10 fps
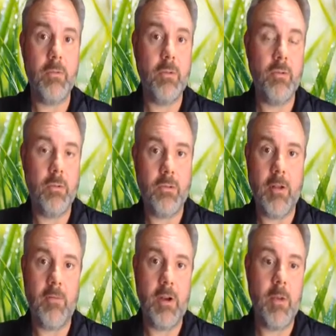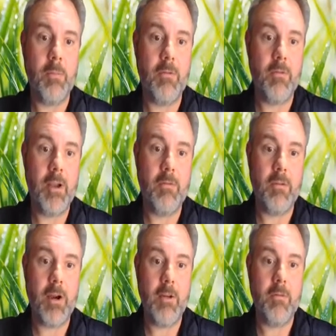which would stand for amplified
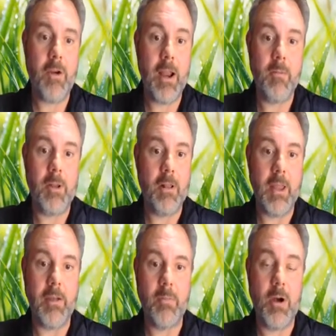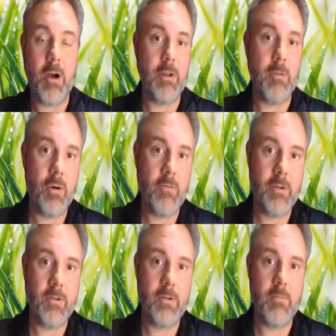fragment length
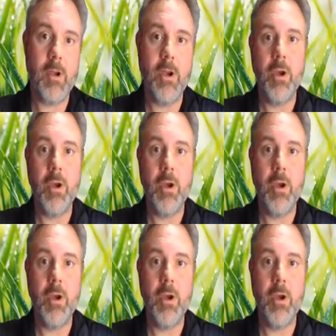polymorphism,